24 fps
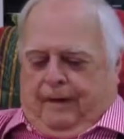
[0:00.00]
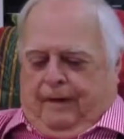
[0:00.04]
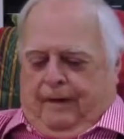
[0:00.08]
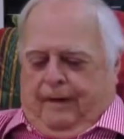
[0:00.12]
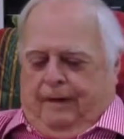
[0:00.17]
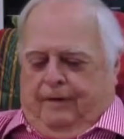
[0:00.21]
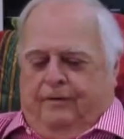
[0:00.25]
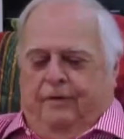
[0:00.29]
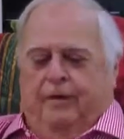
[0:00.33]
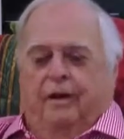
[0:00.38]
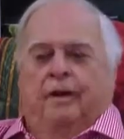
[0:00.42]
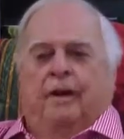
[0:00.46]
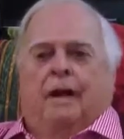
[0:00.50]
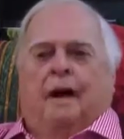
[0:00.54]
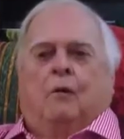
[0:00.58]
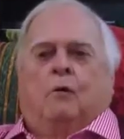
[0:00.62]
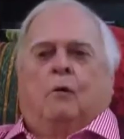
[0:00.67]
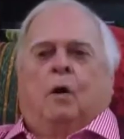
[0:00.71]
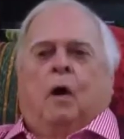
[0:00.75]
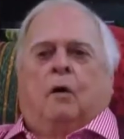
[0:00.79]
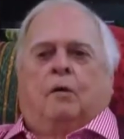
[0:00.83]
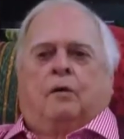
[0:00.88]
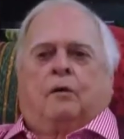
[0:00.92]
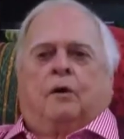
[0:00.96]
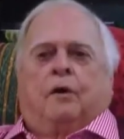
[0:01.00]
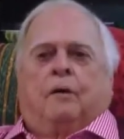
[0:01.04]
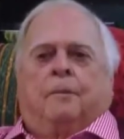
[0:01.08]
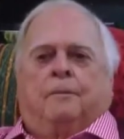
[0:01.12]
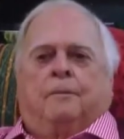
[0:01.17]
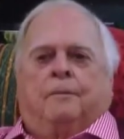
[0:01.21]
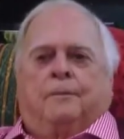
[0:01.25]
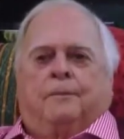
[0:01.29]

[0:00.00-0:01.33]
and said, I want her.